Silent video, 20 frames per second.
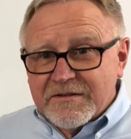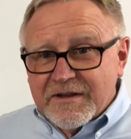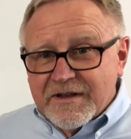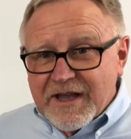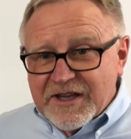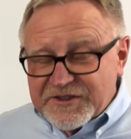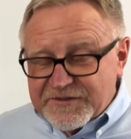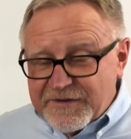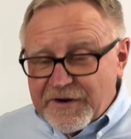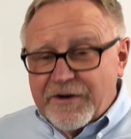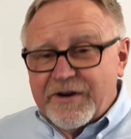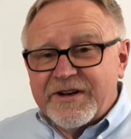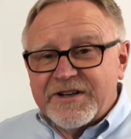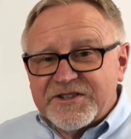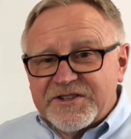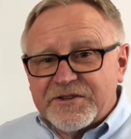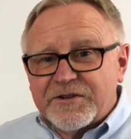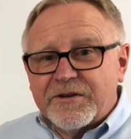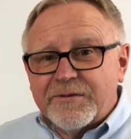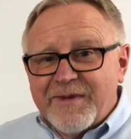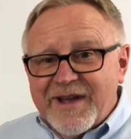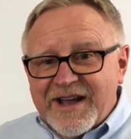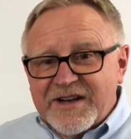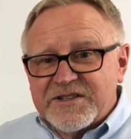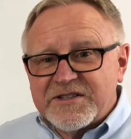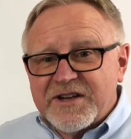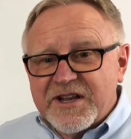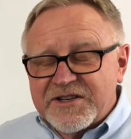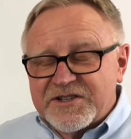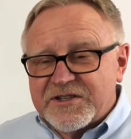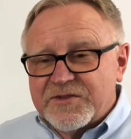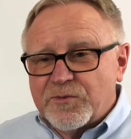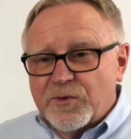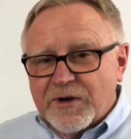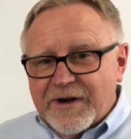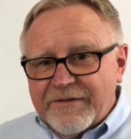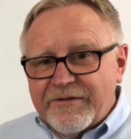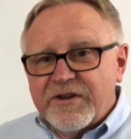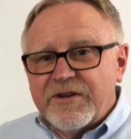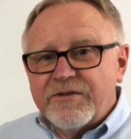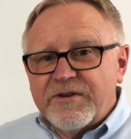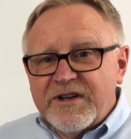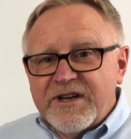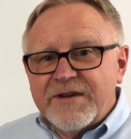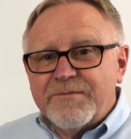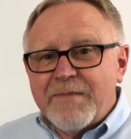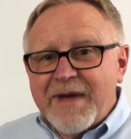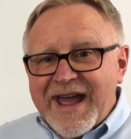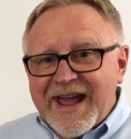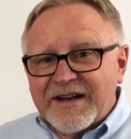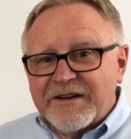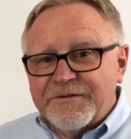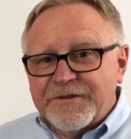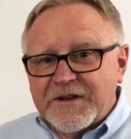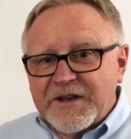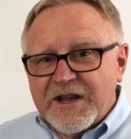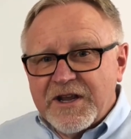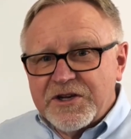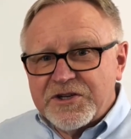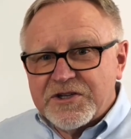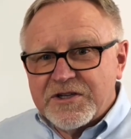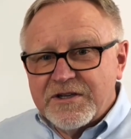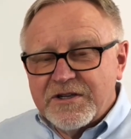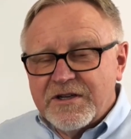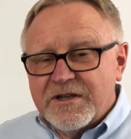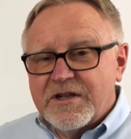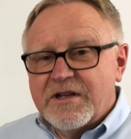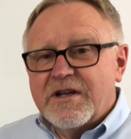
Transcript: as varied as your imagination. Wherever you need magnification,